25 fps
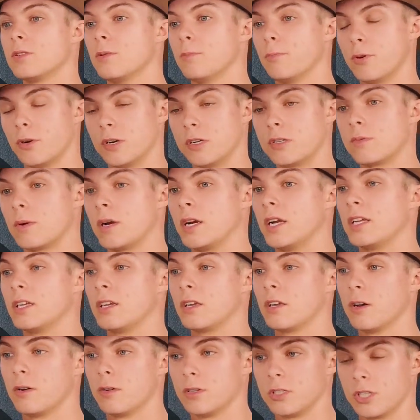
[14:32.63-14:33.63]
the boys want to
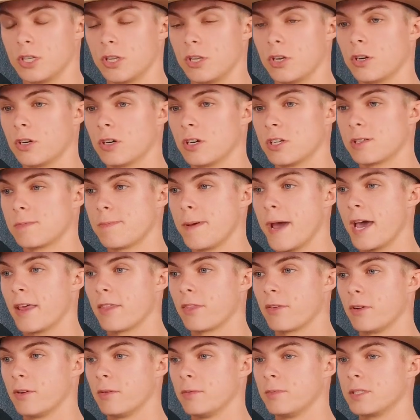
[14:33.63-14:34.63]
go into the girls'
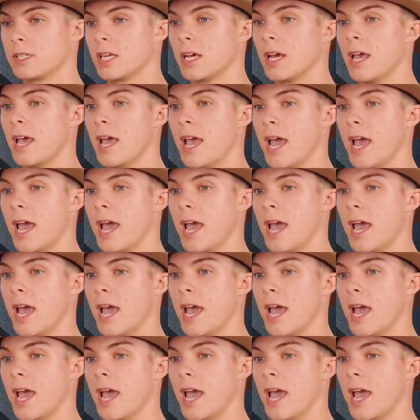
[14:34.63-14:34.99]
bathrooms,